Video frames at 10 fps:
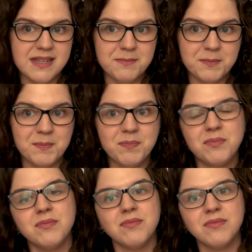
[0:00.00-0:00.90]
it,
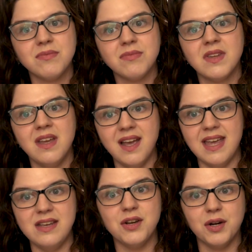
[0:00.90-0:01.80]

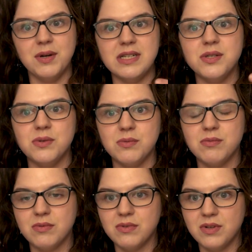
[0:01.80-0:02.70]
Again, you're going to
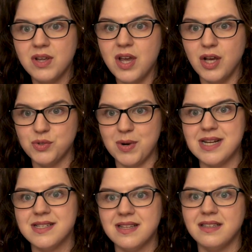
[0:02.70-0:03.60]

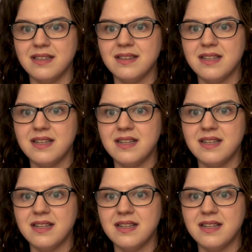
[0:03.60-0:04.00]
address the